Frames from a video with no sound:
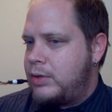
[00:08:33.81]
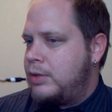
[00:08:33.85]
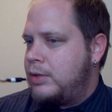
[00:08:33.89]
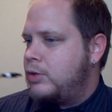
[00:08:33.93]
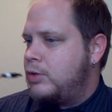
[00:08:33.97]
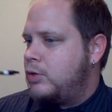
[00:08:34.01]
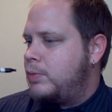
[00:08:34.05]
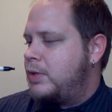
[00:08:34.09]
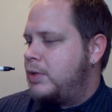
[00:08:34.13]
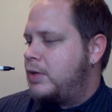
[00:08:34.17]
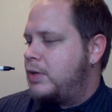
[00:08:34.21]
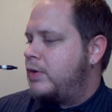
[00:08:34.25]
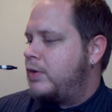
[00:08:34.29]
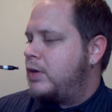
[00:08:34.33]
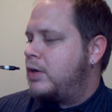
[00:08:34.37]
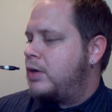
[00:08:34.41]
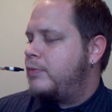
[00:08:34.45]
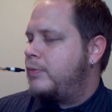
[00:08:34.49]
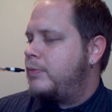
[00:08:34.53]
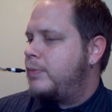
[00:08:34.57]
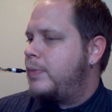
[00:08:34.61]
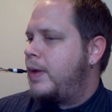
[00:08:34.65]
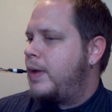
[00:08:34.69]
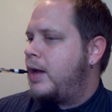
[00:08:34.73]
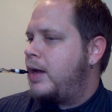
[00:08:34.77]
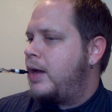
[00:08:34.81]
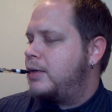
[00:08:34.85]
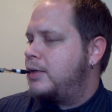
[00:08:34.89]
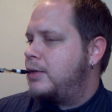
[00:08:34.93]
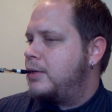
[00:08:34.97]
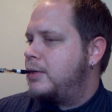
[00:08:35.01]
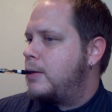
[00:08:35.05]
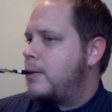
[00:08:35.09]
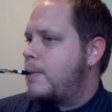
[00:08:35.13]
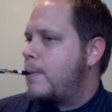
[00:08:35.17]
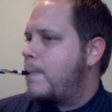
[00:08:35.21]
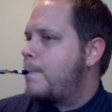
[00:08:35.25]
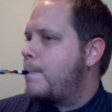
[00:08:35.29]
little bit of an oomph behind it,
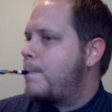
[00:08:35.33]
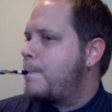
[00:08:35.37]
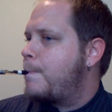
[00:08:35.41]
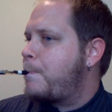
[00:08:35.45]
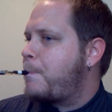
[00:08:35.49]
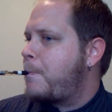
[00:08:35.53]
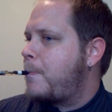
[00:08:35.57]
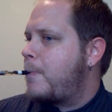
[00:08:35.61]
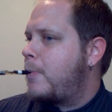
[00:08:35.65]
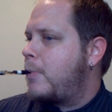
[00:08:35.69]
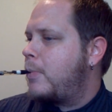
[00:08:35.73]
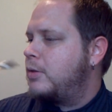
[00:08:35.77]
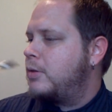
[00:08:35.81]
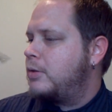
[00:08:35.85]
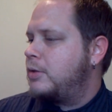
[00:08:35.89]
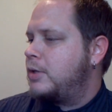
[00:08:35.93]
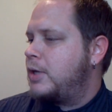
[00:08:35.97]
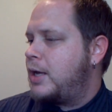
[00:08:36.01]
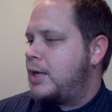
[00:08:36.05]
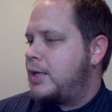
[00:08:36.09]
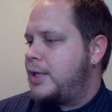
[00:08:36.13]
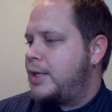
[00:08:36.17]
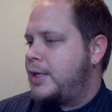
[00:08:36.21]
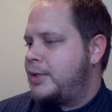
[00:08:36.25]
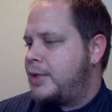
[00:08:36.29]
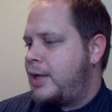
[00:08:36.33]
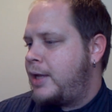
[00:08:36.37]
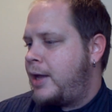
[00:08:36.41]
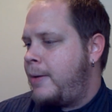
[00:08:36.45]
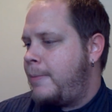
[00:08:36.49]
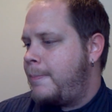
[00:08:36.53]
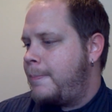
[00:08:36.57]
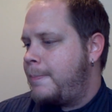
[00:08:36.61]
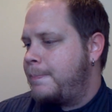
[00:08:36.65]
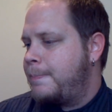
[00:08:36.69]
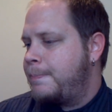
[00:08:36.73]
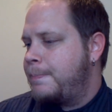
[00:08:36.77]
kind of like that,